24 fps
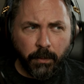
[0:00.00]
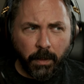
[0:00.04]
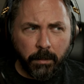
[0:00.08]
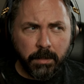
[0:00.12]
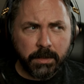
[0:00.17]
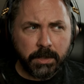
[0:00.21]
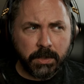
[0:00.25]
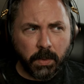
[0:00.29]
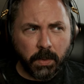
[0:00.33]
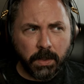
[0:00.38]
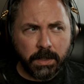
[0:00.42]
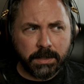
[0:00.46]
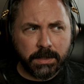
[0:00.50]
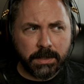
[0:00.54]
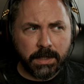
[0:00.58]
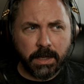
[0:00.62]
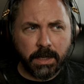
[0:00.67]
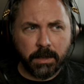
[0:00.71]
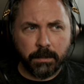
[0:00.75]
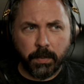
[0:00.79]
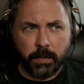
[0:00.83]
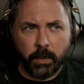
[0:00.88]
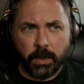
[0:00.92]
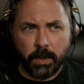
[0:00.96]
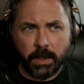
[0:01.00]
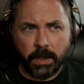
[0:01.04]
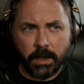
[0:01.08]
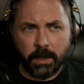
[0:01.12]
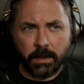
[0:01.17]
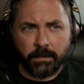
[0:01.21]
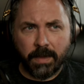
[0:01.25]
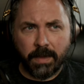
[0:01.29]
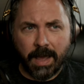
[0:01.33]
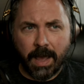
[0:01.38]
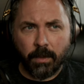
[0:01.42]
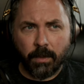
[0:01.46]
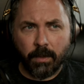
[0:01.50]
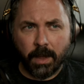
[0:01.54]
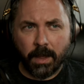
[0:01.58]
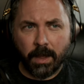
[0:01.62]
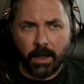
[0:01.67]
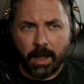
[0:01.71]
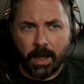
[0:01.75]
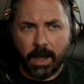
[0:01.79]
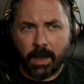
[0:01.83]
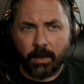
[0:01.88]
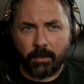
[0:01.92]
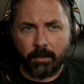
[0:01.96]
a story standpoint of
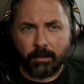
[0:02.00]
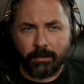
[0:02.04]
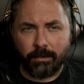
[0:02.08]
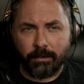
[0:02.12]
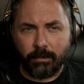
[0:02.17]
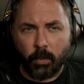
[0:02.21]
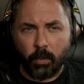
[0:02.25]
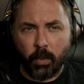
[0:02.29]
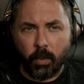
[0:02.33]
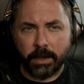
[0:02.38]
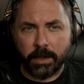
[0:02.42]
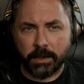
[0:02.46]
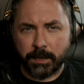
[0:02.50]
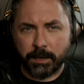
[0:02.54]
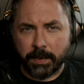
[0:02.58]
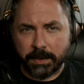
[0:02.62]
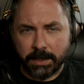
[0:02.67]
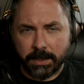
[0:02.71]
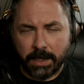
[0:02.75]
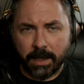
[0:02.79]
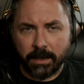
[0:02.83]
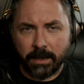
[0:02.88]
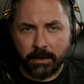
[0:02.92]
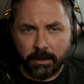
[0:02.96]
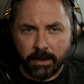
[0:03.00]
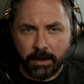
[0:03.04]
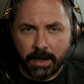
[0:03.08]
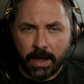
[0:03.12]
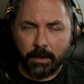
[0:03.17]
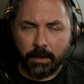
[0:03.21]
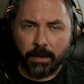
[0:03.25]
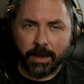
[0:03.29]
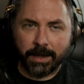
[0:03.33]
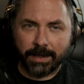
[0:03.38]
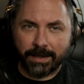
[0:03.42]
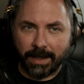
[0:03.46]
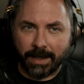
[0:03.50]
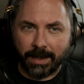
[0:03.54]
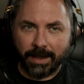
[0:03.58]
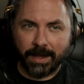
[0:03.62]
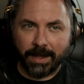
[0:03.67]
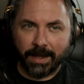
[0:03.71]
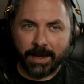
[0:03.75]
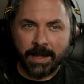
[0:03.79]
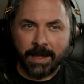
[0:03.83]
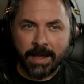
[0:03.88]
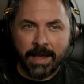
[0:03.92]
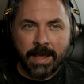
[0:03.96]
how one is put together and how I tell
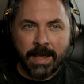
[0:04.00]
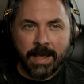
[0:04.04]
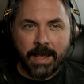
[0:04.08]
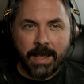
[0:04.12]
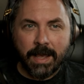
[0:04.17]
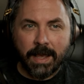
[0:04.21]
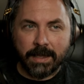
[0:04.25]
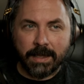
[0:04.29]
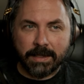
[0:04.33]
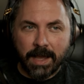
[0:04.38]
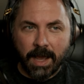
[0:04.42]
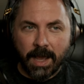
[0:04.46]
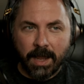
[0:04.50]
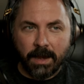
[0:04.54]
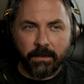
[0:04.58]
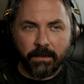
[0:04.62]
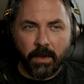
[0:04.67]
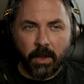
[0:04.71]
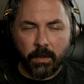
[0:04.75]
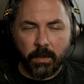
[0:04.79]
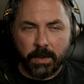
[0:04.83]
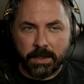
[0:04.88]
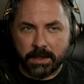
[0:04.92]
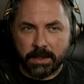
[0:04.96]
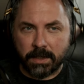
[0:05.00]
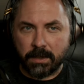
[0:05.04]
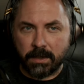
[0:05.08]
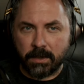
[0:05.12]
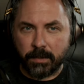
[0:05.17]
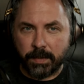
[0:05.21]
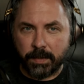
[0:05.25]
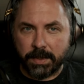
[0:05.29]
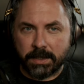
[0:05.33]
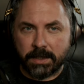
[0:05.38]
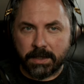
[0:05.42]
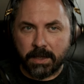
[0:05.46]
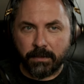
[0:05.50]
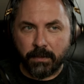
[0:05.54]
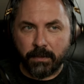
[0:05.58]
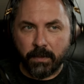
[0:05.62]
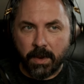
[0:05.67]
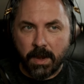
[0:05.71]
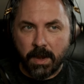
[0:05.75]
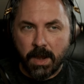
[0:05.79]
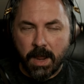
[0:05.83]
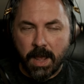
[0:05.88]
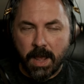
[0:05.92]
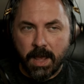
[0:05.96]
it, it's kind of always a little bit
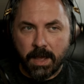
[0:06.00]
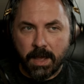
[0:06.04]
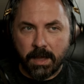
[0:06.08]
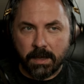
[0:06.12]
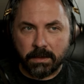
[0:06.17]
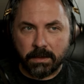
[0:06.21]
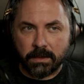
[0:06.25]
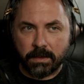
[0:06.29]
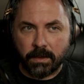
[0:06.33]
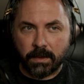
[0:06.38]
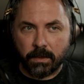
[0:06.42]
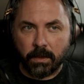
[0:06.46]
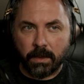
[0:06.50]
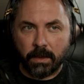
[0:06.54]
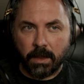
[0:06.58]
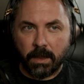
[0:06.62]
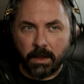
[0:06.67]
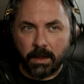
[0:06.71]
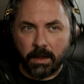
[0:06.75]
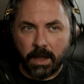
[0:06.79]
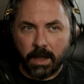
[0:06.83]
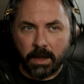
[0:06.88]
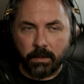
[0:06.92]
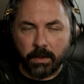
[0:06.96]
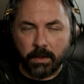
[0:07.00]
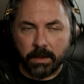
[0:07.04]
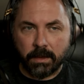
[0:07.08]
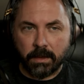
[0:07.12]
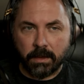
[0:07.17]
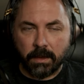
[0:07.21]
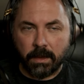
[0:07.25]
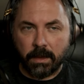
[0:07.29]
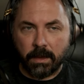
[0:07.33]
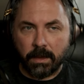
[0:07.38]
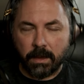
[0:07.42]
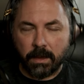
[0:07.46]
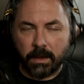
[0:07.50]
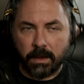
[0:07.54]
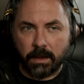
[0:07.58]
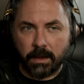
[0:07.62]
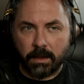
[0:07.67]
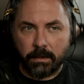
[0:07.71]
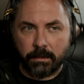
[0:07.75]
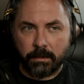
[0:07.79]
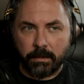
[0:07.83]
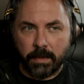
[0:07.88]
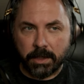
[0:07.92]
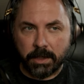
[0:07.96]
different. And a lot
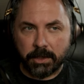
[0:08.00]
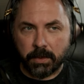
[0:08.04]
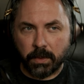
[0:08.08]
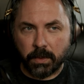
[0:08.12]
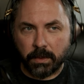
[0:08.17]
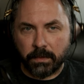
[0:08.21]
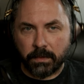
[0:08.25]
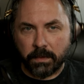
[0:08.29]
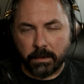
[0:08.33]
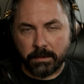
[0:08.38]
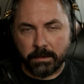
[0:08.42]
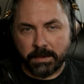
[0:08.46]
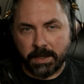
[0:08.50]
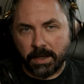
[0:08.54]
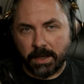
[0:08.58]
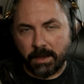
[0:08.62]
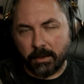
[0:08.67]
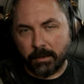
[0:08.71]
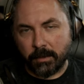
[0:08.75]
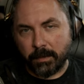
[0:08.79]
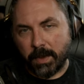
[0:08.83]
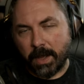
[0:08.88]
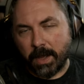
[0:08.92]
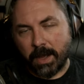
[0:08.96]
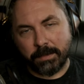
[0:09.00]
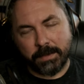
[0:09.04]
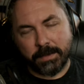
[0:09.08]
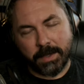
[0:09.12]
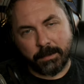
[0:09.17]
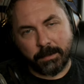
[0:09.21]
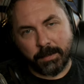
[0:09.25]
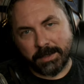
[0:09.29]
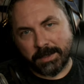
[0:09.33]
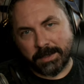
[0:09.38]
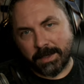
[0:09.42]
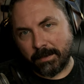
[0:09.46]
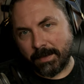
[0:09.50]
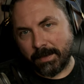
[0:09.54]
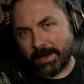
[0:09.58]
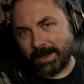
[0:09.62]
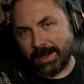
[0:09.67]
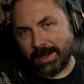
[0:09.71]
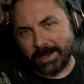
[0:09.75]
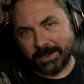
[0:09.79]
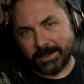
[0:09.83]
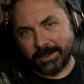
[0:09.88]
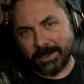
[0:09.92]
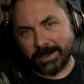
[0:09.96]
of my short films, it either popped up with something
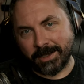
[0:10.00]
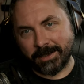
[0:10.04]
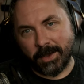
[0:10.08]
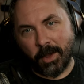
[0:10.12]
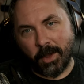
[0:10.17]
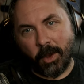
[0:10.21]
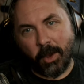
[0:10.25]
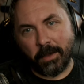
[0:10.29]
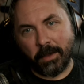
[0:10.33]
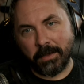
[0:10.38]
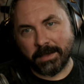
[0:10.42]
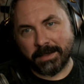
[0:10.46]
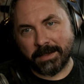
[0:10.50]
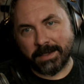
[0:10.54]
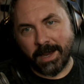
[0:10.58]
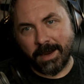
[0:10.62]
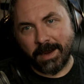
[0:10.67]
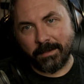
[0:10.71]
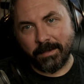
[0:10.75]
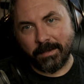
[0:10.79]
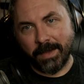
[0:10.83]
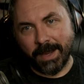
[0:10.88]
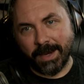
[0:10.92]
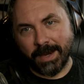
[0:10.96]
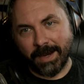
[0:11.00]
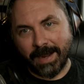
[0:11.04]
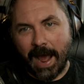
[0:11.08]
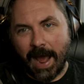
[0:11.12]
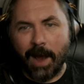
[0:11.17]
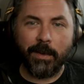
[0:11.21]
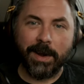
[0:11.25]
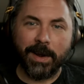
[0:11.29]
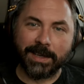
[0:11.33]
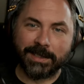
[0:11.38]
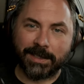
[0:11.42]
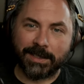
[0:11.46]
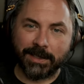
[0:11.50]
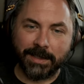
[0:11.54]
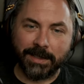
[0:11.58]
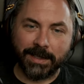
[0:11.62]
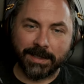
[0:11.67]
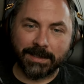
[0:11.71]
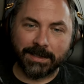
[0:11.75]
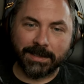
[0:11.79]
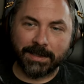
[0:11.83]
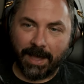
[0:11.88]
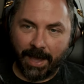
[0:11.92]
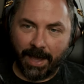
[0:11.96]
that just all of a sudden I'm like, I want to do
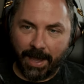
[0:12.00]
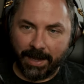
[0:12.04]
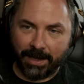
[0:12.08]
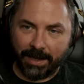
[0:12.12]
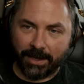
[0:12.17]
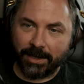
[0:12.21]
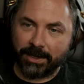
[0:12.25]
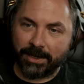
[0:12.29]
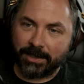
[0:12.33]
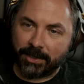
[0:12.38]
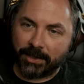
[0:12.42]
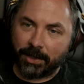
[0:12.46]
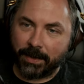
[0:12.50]
this. Okay, gonna do it